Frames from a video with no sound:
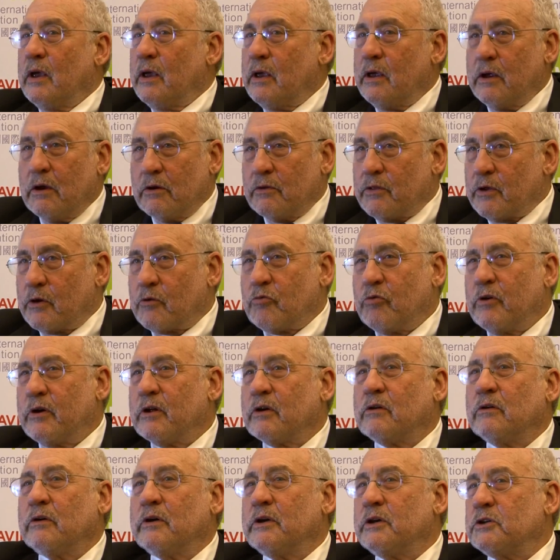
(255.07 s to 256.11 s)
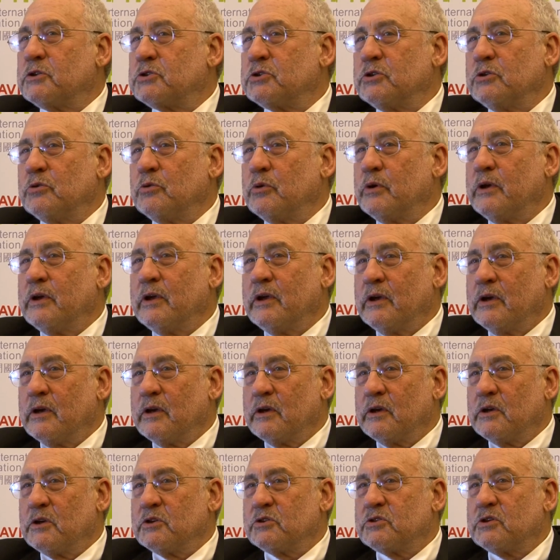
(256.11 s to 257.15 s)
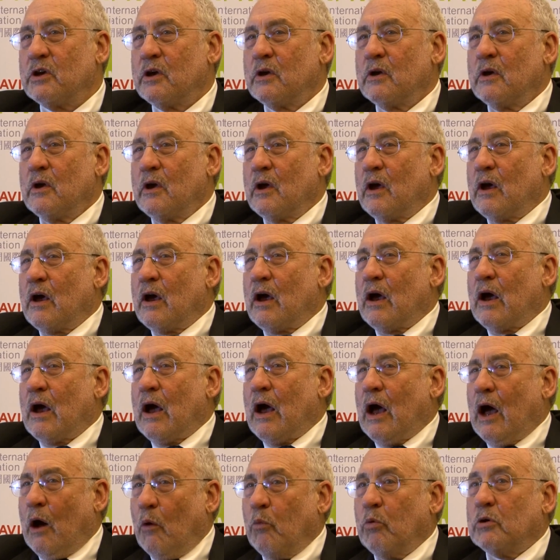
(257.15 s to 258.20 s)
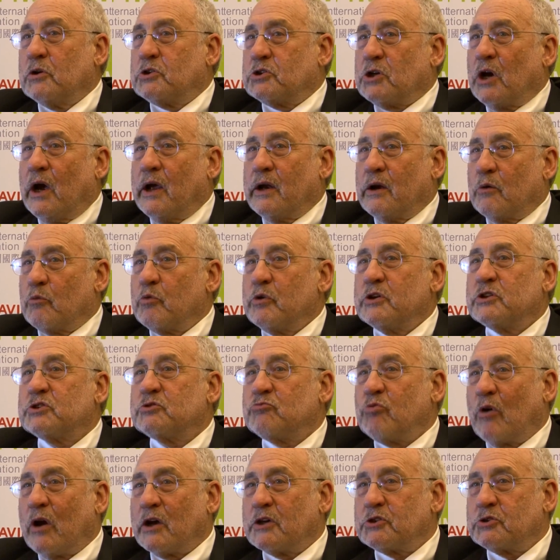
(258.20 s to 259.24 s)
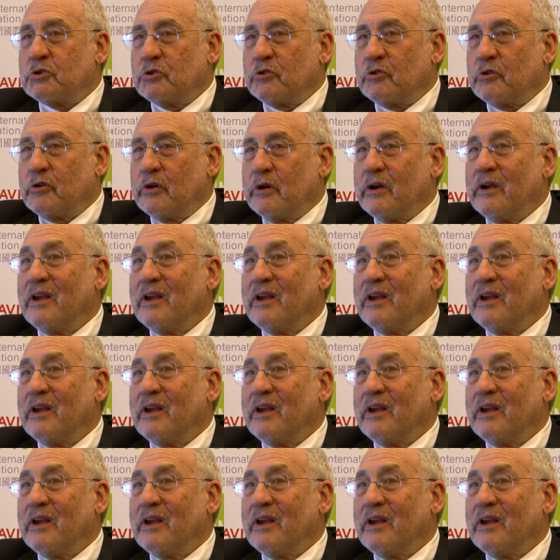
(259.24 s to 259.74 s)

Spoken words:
Here, the critical issue is, how will China restructure